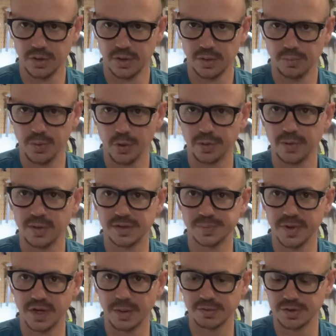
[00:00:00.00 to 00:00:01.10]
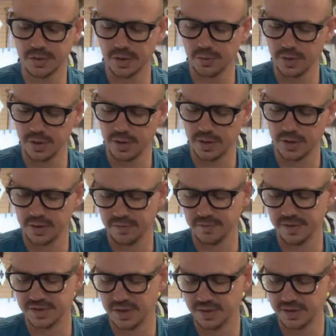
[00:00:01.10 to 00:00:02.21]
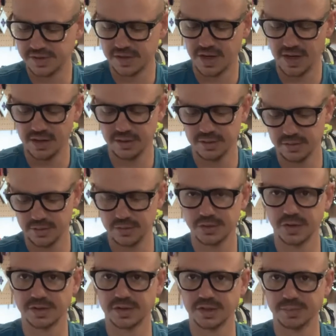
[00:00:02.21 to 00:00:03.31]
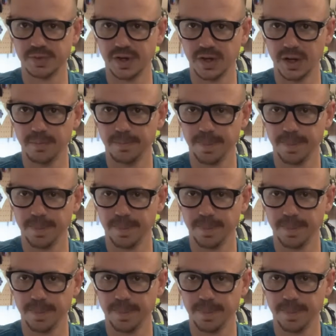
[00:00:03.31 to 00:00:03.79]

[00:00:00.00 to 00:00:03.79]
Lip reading: both of these pickups are going to work. If it's on this side, just this pickup.